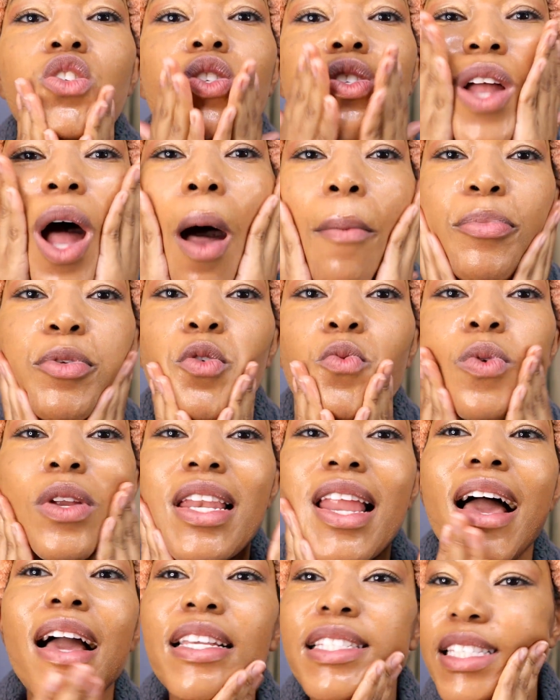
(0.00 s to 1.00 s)
stopped
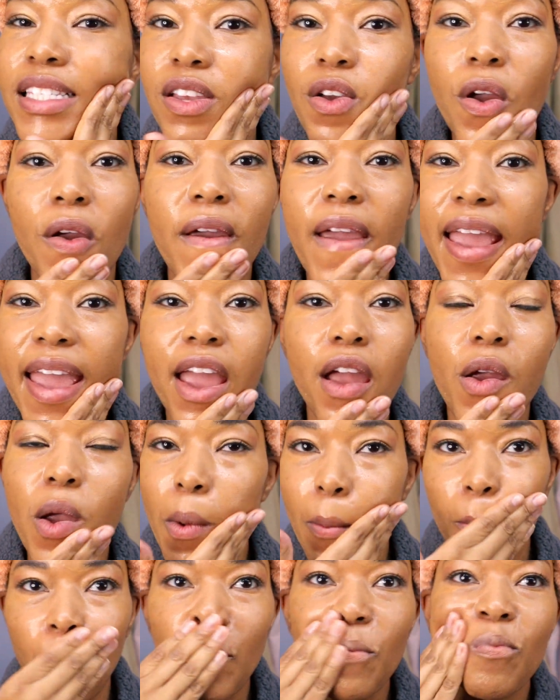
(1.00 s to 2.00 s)
relaxing her hair.